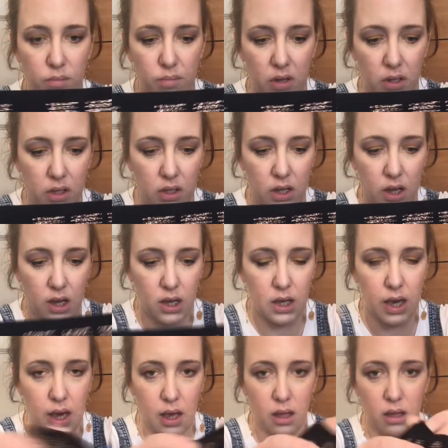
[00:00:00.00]
But
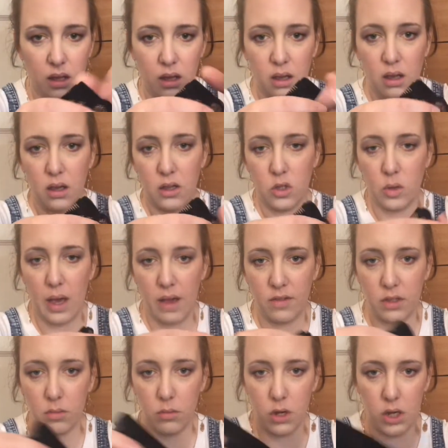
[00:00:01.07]
yeah, so we have
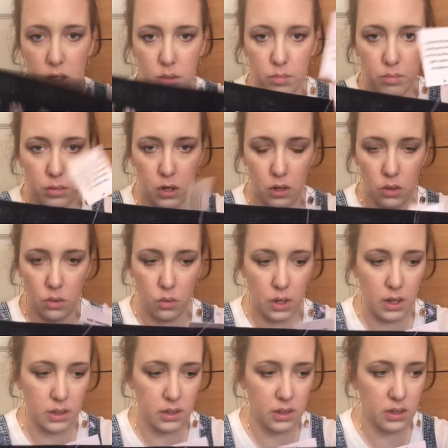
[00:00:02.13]
some nice blue
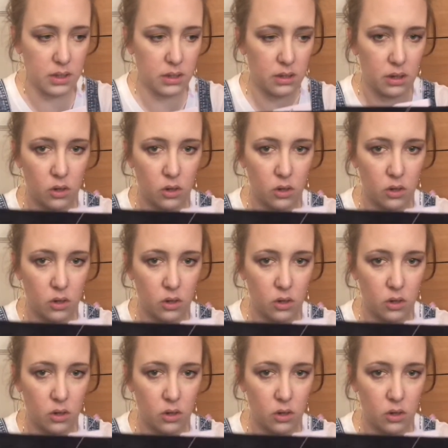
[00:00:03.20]
ones.